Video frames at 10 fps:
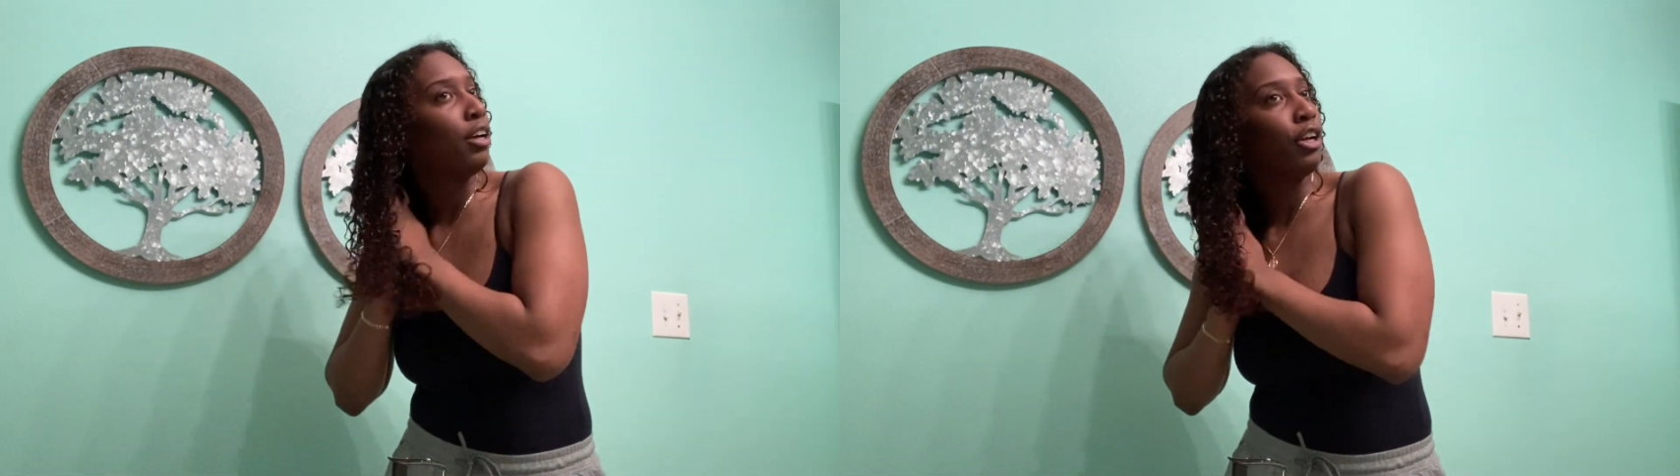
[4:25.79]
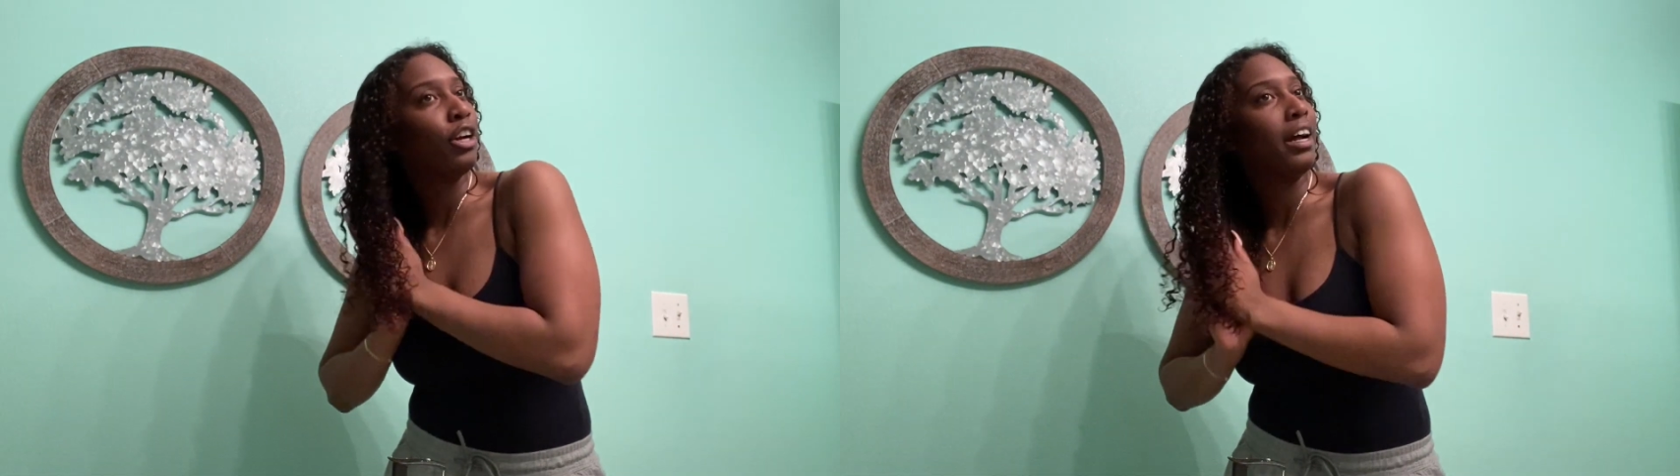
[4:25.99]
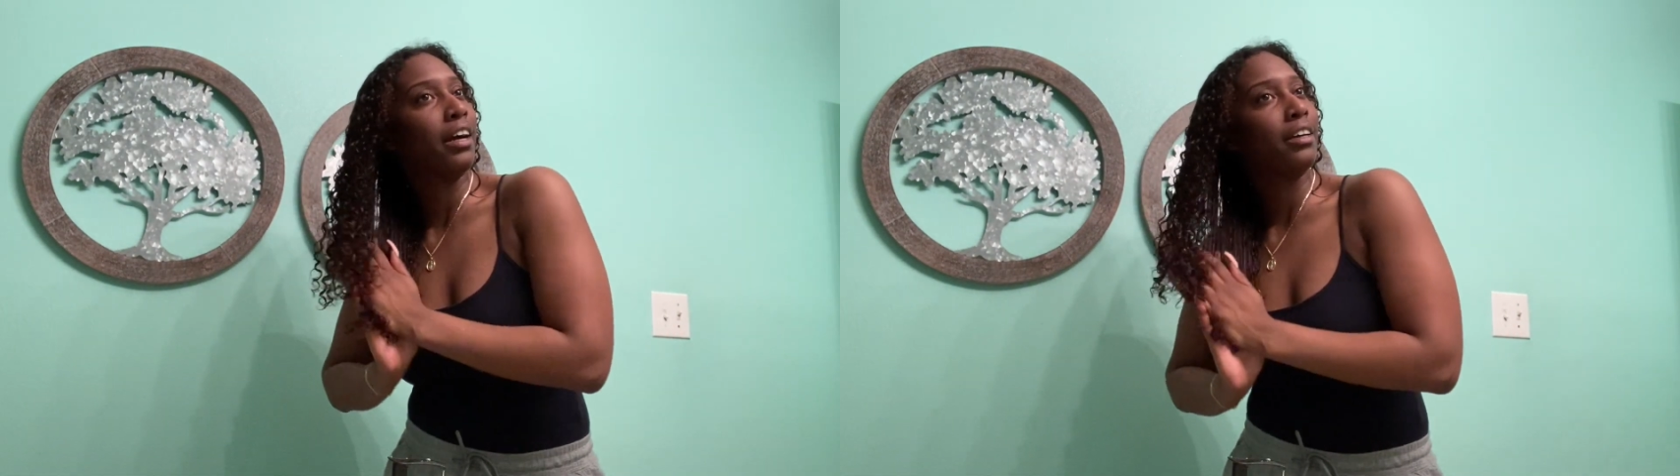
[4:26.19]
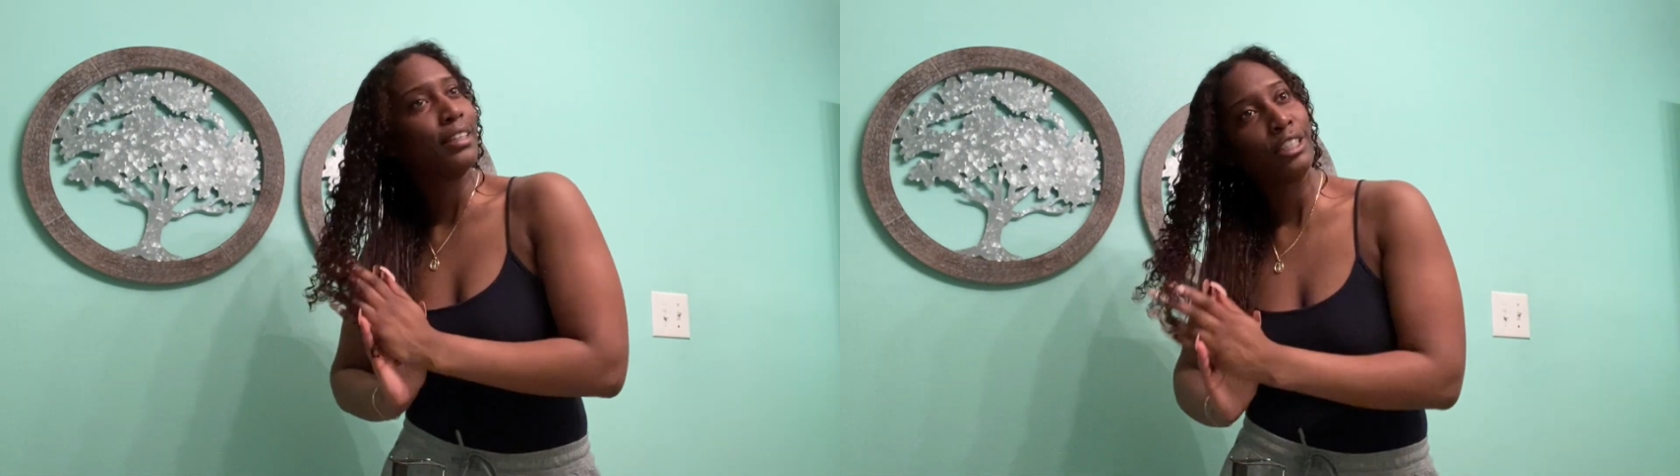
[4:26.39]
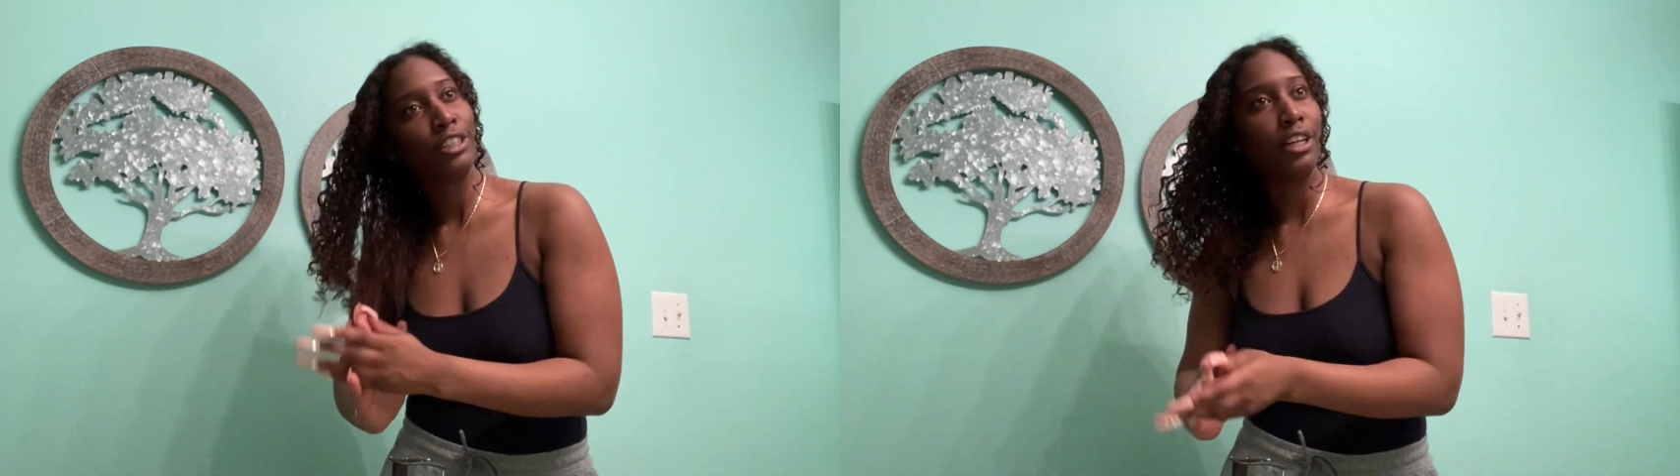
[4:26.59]
you're not
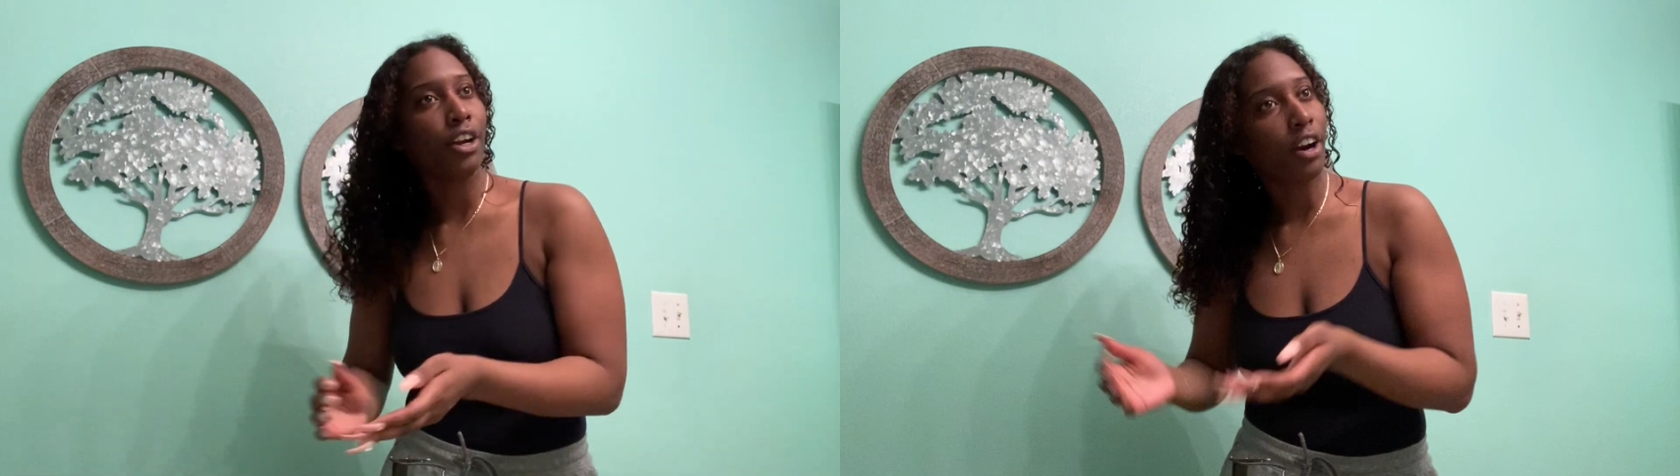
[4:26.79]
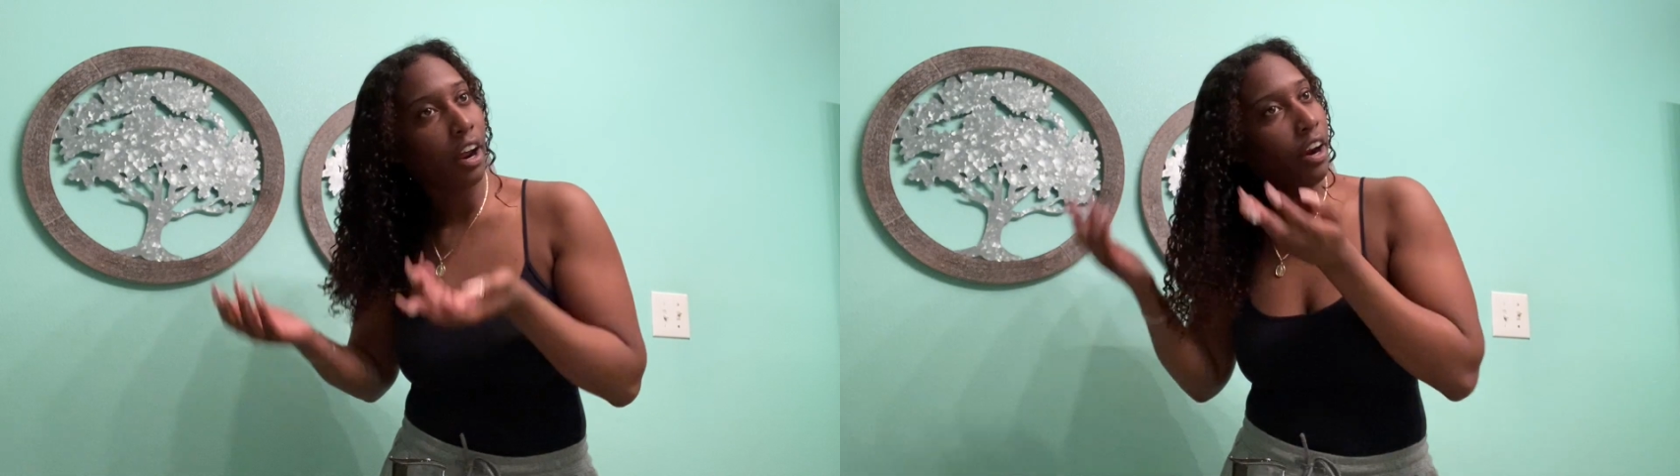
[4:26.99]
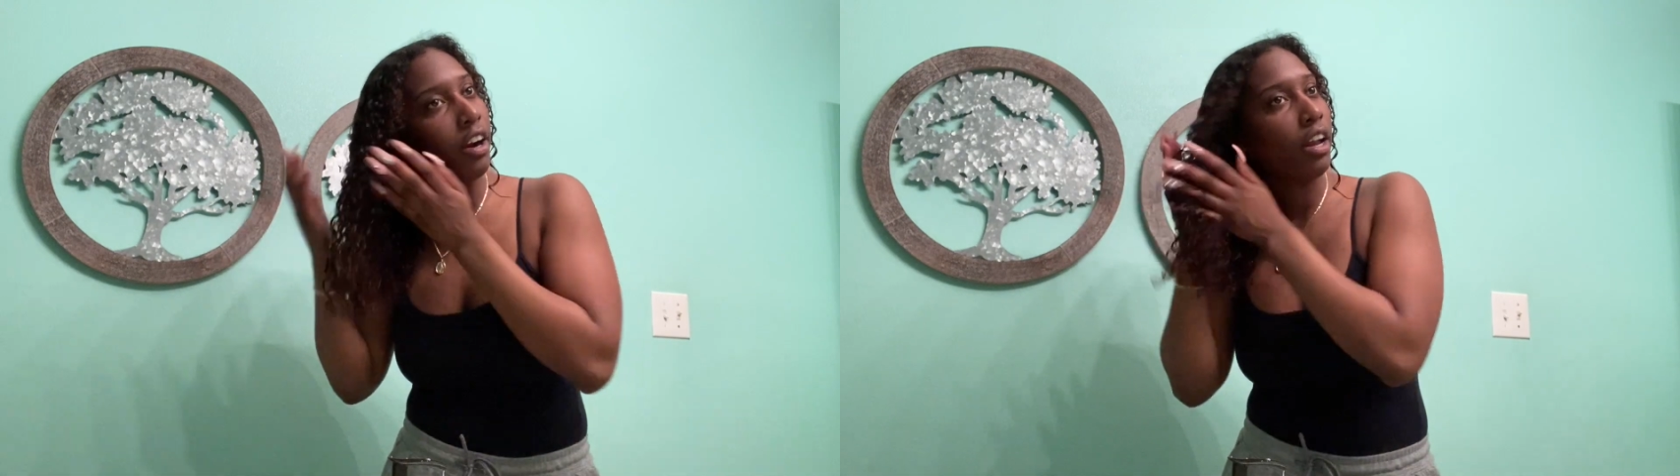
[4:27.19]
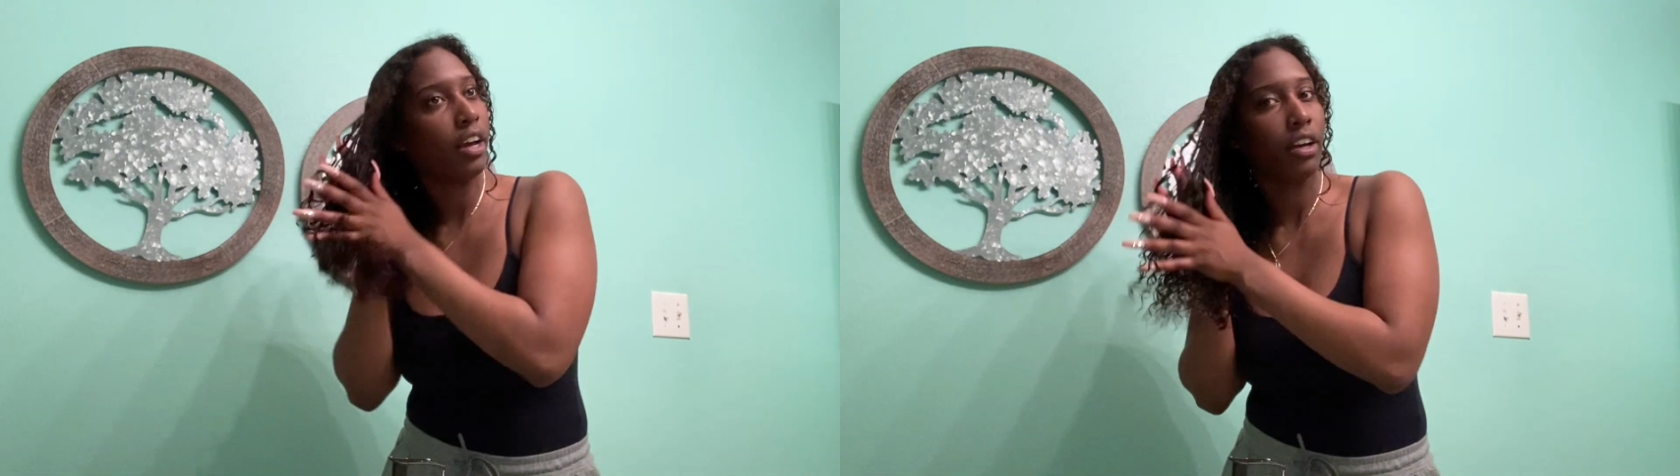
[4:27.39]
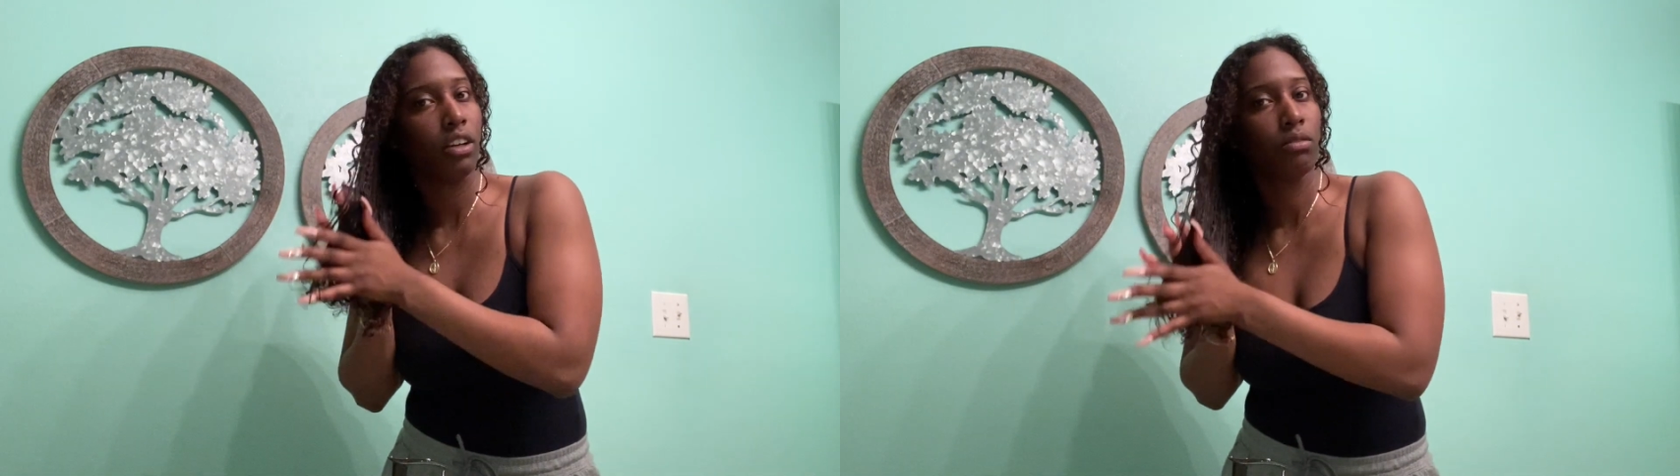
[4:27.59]
conditioning your hair
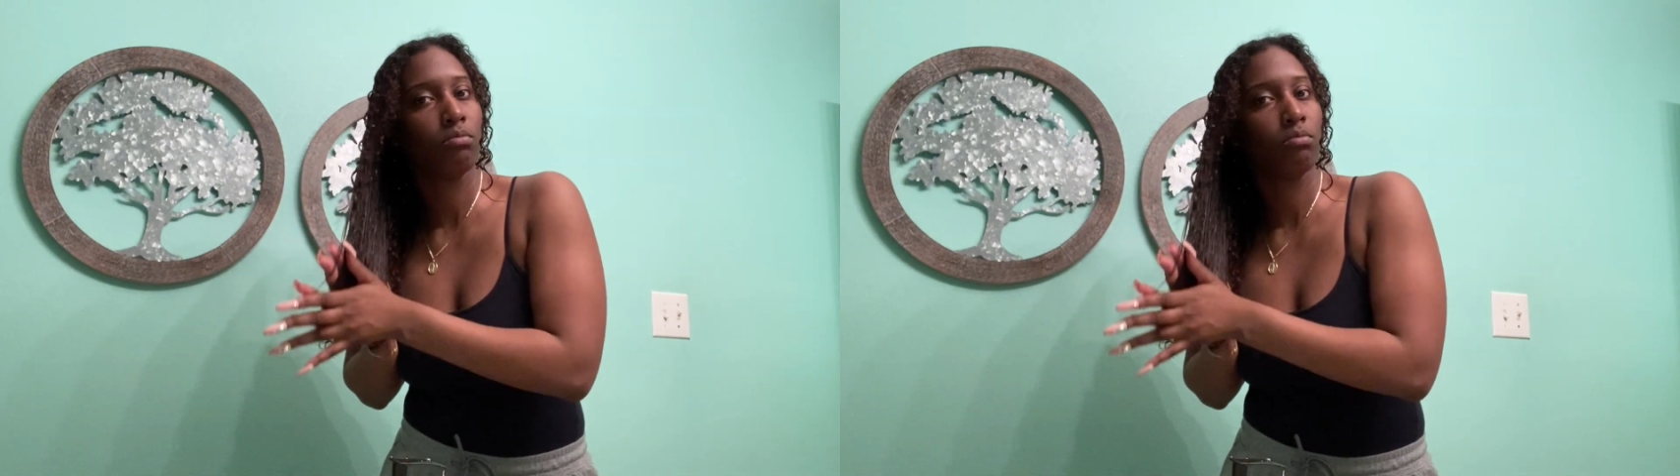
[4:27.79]
like